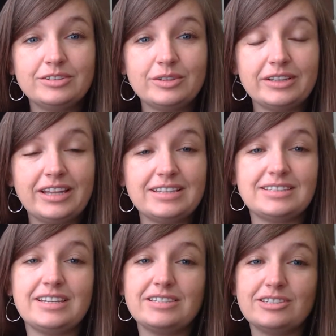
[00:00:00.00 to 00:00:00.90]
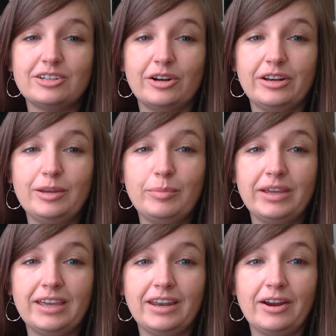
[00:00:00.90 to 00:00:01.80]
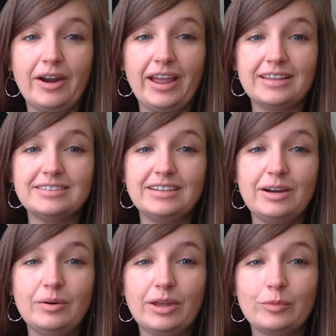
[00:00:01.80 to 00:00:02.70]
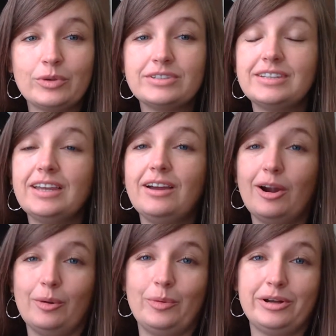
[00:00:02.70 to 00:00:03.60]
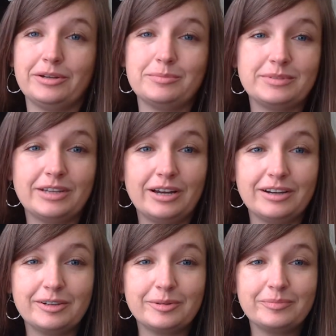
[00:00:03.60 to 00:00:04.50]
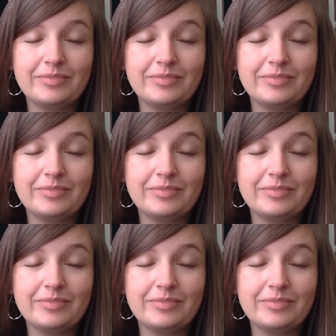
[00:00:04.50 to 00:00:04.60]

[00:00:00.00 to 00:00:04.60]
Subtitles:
so let's get started by getting our hands out and we'll sing our welcome song.